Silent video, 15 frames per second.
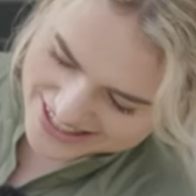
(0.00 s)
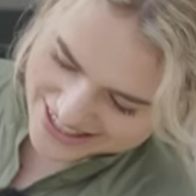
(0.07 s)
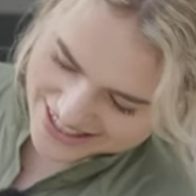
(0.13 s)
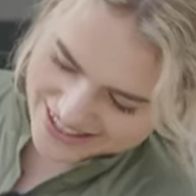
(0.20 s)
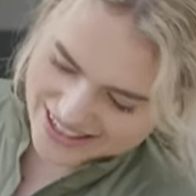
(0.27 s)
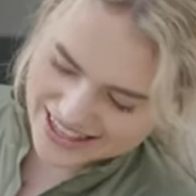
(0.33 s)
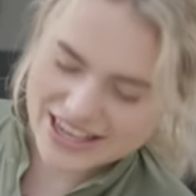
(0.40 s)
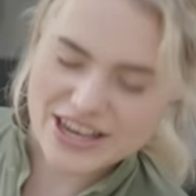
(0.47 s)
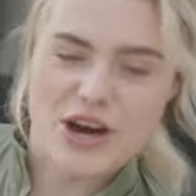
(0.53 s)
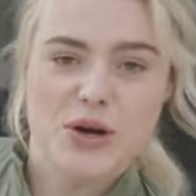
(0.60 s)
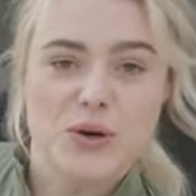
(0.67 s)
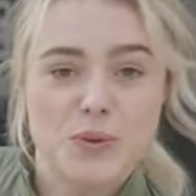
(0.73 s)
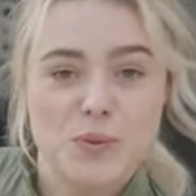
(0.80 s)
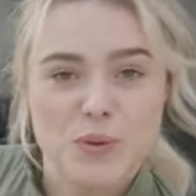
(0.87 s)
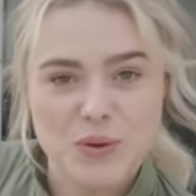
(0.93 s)
done like a
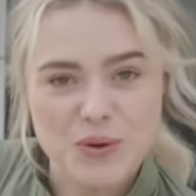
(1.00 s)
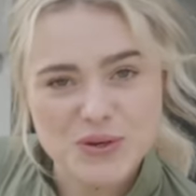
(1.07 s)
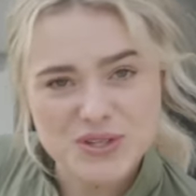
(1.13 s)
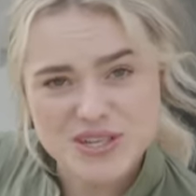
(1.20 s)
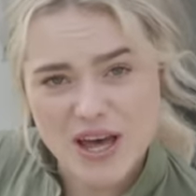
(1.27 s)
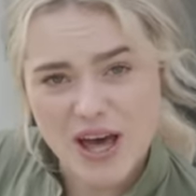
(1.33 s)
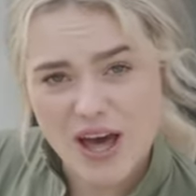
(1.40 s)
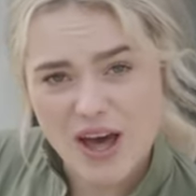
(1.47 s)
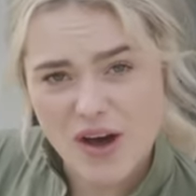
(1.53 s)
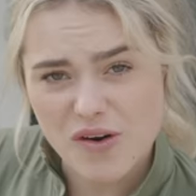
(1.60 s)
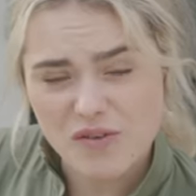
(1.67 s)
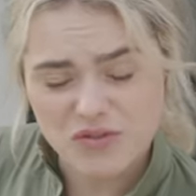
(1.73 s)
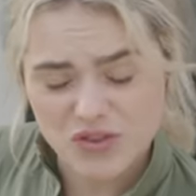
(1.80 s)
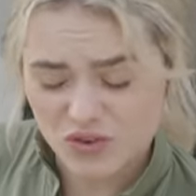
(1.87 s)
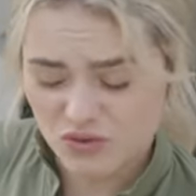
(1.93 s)
quarter
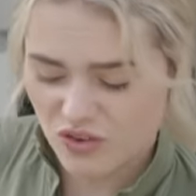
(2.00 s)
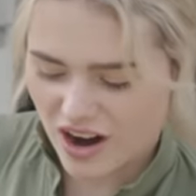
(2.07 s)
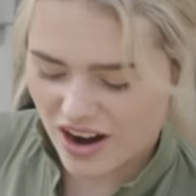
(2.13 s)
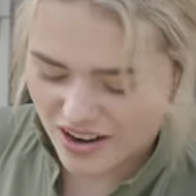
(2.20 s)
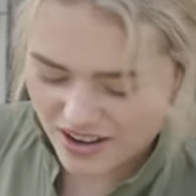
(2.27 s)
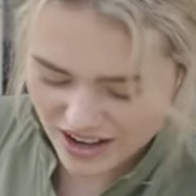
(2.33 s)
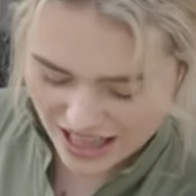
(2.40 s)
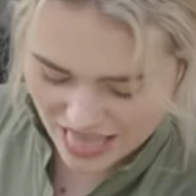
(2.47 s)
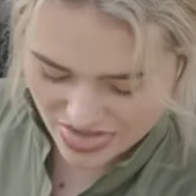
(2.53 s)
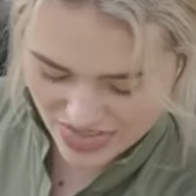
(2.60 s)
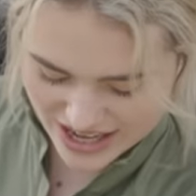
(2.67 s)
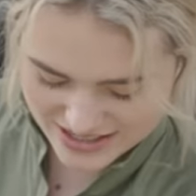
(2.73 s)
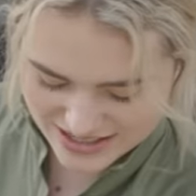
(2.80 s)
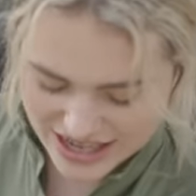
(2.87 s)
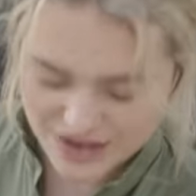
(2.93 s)
of the rug and
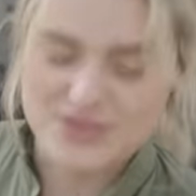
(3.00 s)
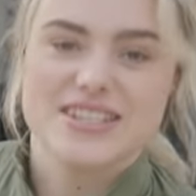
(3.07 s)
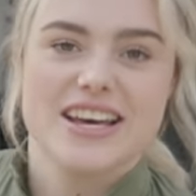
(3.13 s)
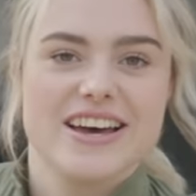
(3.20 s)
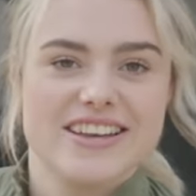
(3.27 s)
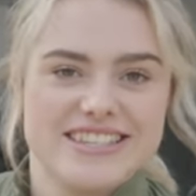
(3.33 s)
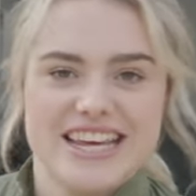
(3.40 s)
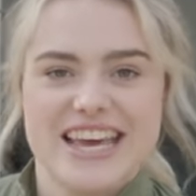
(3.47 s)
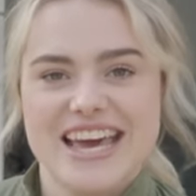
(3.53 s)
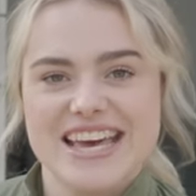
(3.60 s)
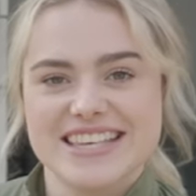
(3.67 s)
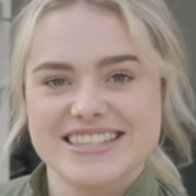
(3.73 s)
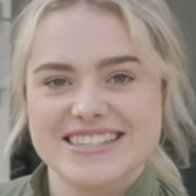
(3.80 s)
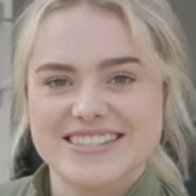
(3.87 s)
that is how dirty it is.